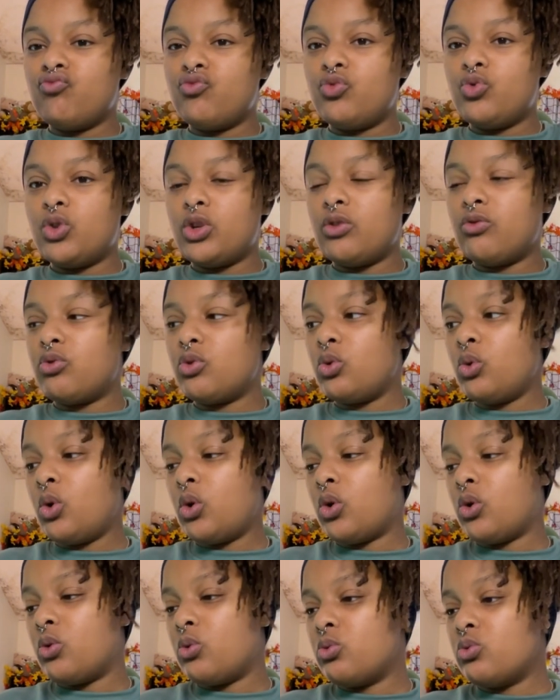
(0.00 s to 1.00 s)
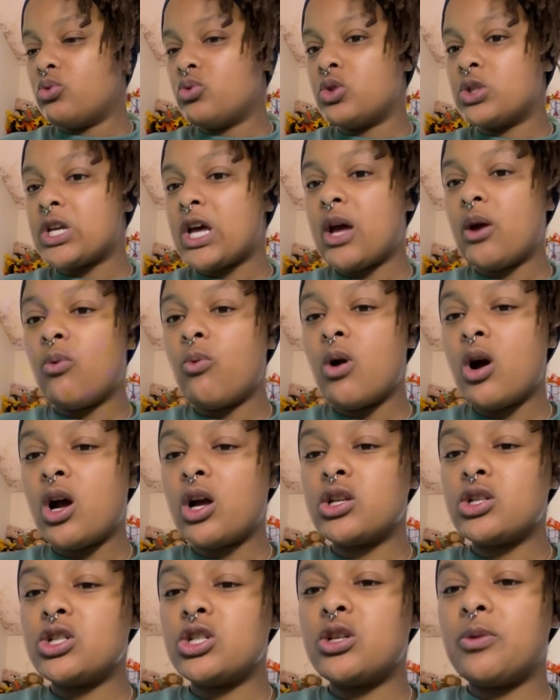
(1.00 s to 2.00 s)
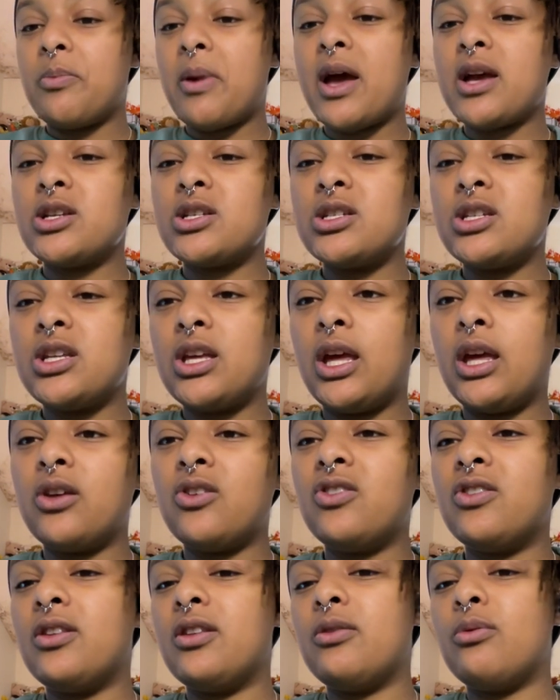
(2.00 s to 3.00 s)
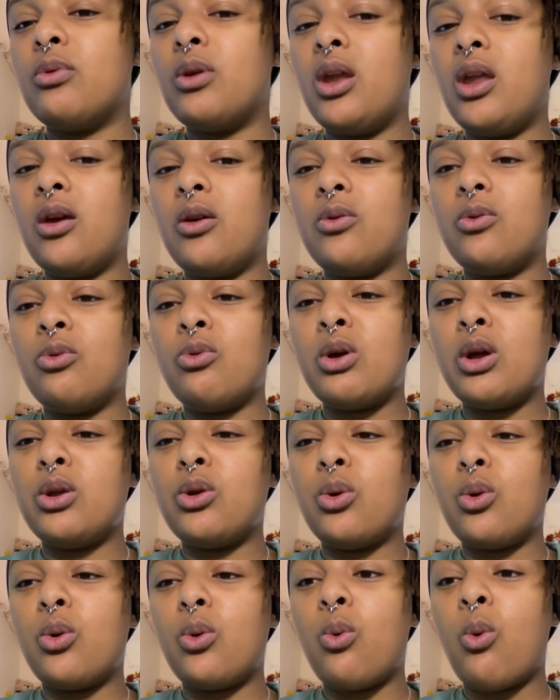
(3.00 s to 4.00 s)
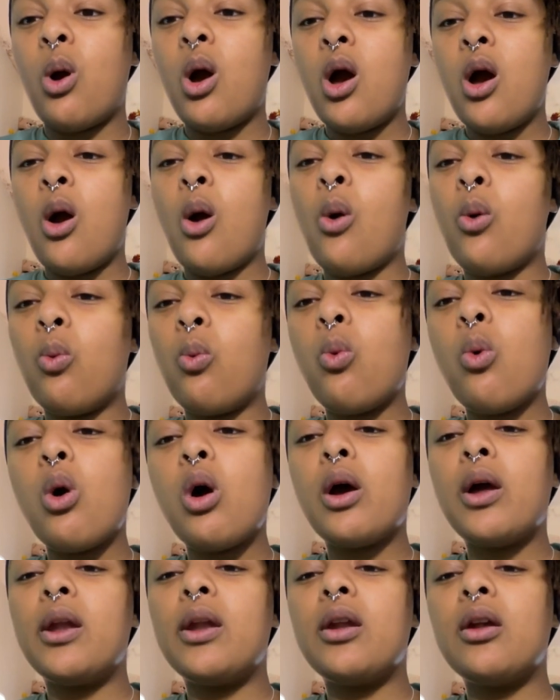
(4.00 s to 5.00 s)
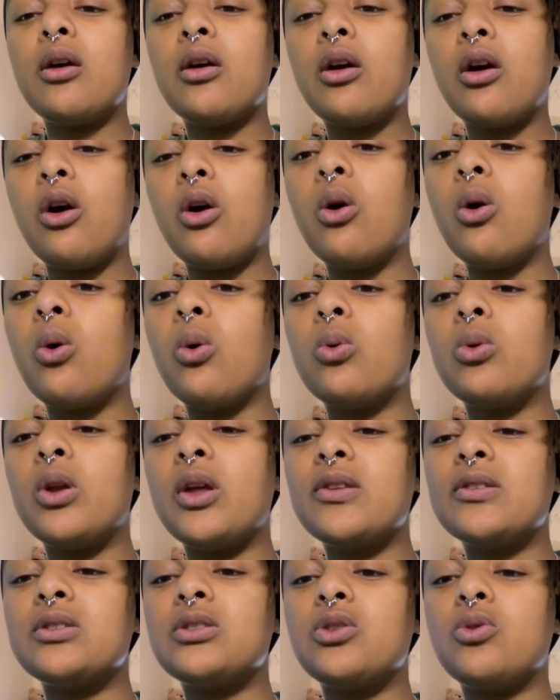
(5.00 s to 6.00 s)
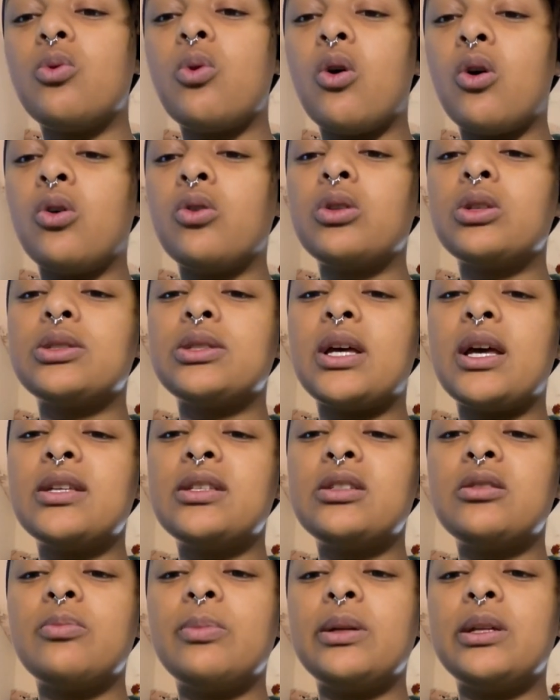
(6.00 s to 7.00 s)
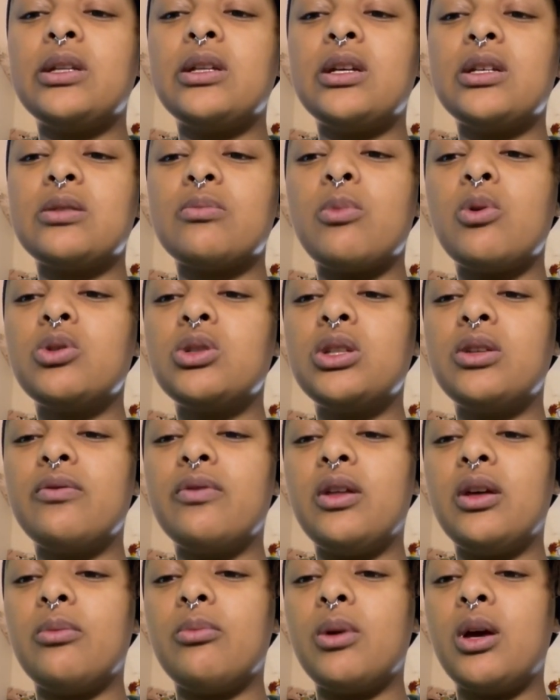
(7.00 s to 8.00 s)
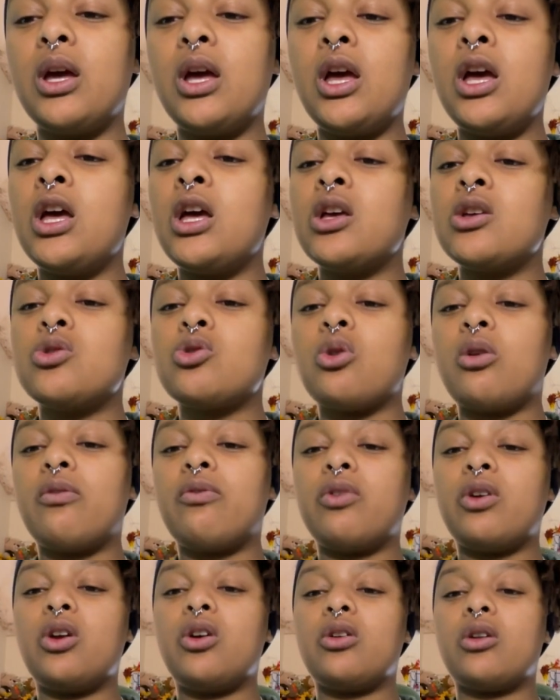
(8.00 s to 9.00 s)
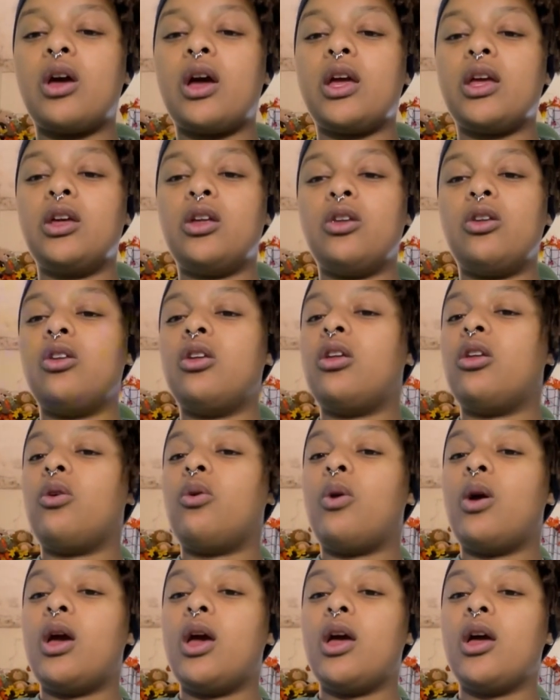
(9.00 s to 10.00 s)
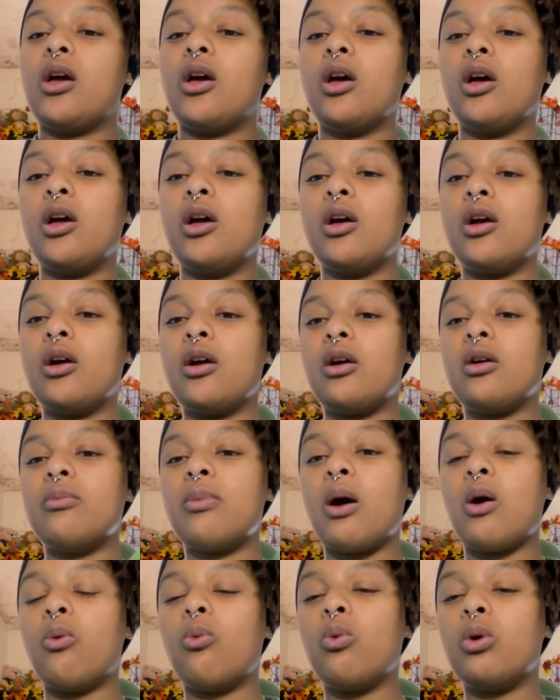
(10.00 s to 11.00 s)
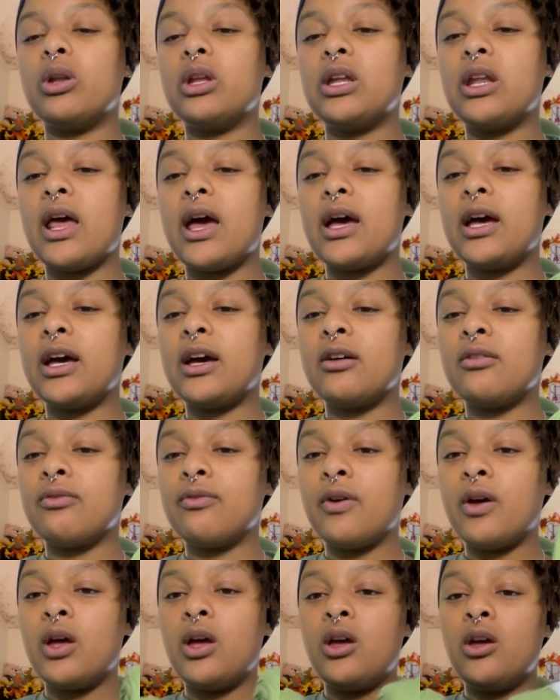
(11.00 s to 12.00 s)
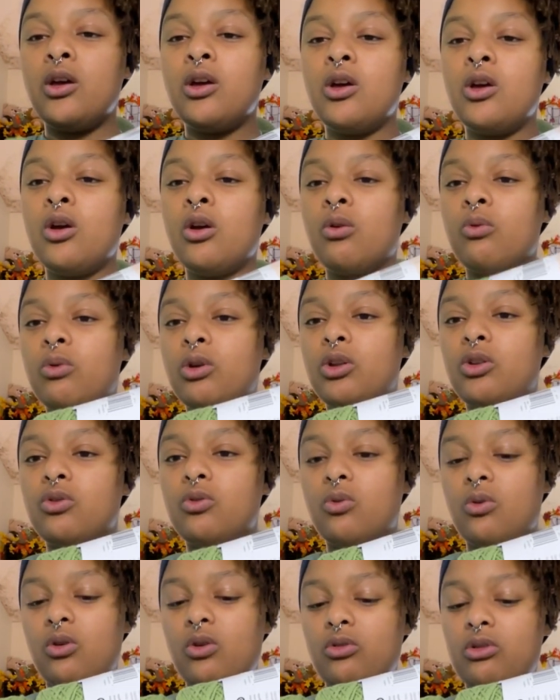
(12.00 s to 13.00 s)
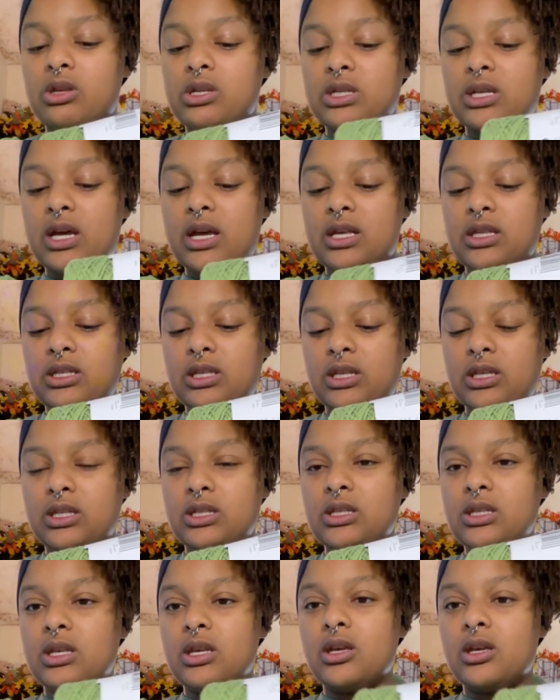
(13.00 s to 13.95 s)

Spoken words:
Paper cones. I watched Passionate Kelsey's video, so I know one cone doesn't do all the sizes, but it does most of them. So I figured I could do about 1.5 would do all the sizes.